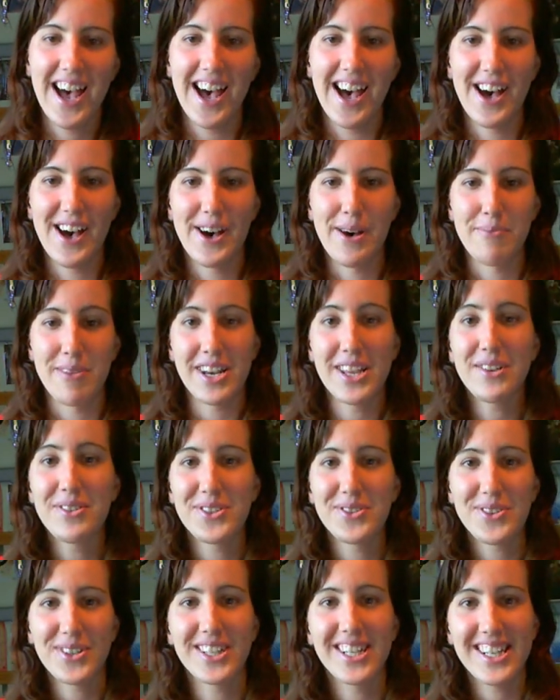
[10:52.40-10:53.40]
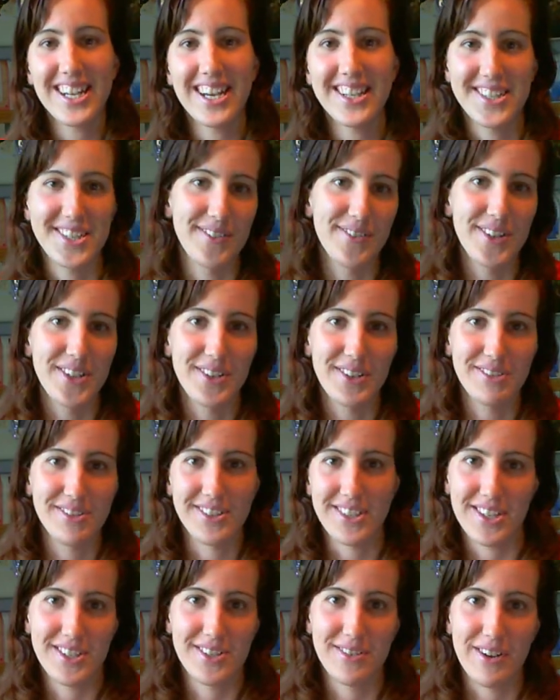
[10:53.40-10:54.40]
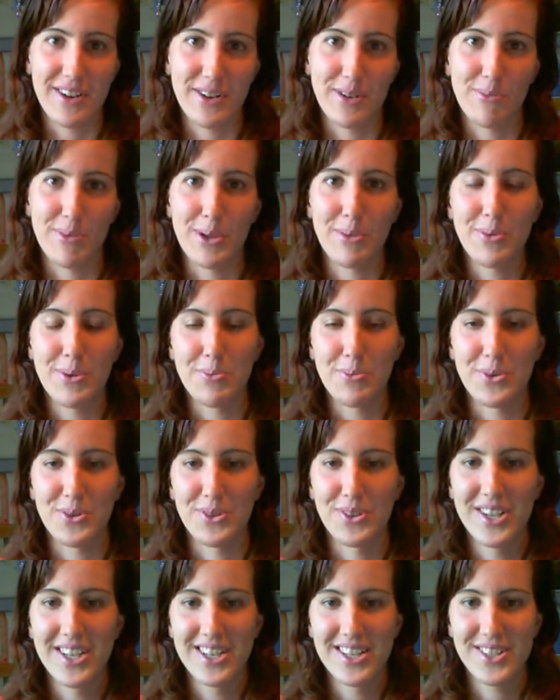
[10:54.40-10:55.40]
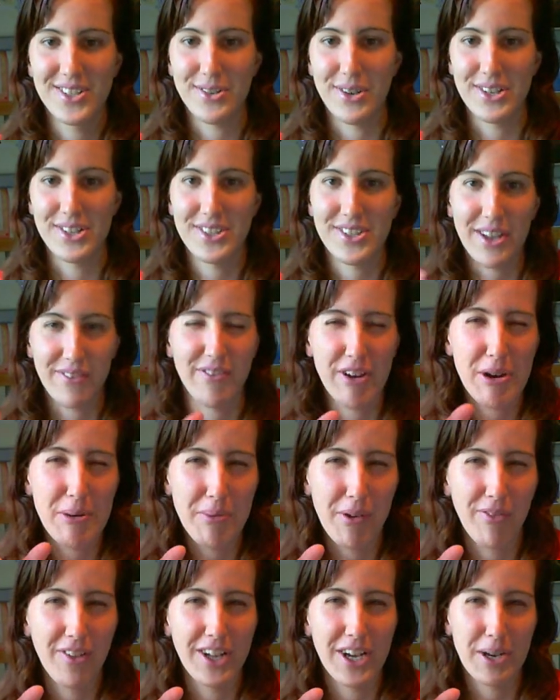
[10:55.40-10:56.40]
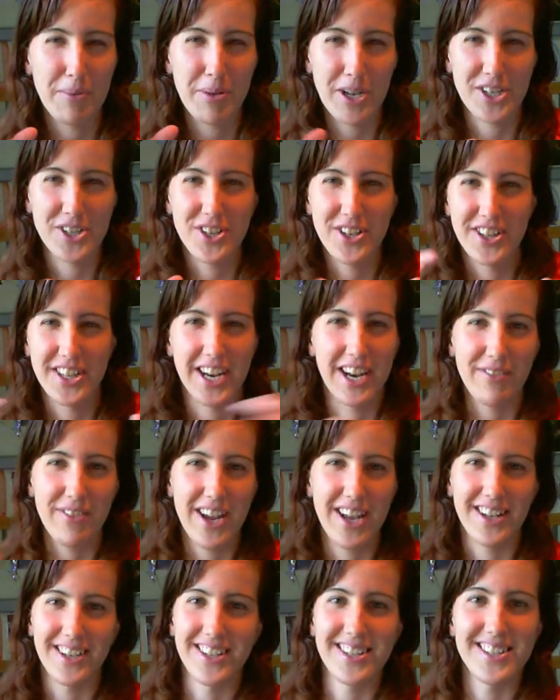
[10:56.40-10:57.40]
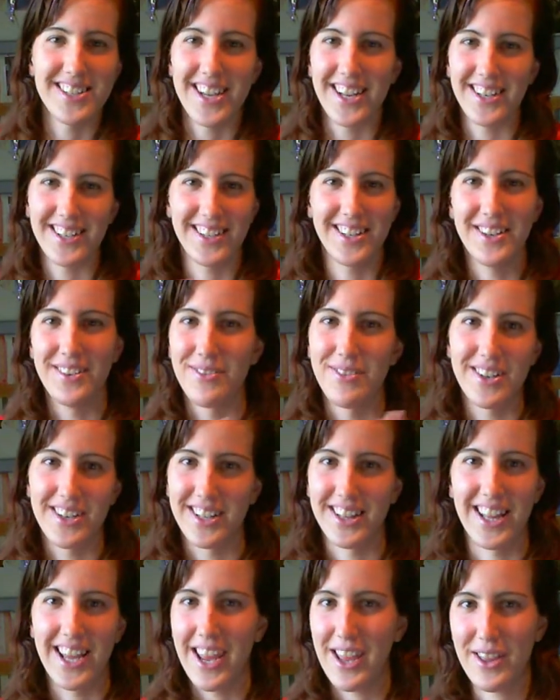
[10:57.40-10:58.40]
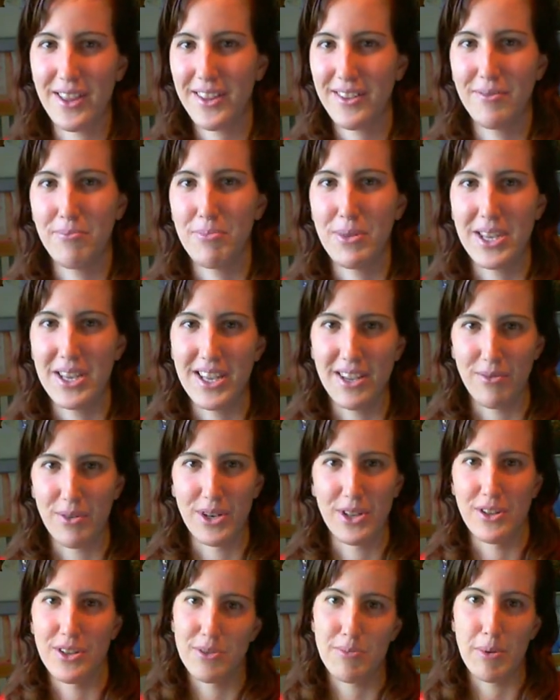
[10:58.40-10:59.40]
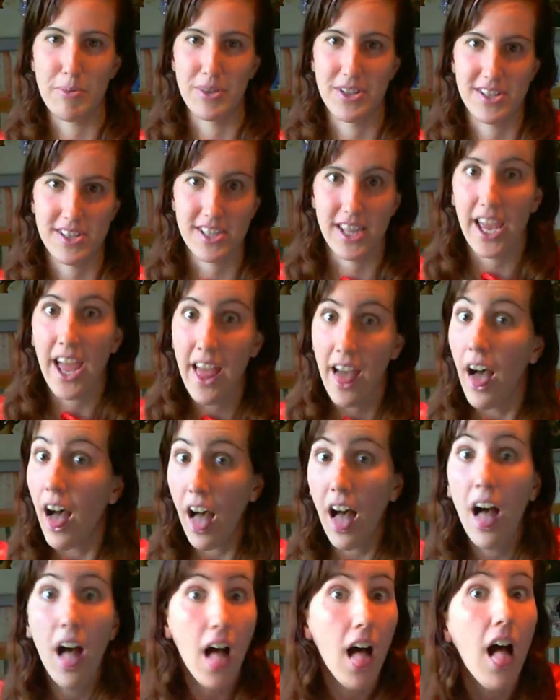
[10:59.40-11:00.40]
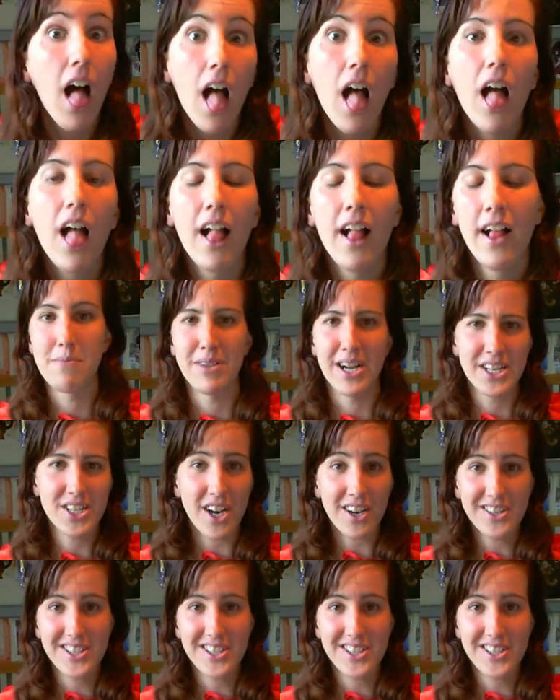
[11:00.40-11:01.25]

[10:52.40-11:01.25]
and he was really nice even though he was like surrounded by people. So I just like very briefly got a picture and then I ran because I didn't want to like be one of those people that's just like I talked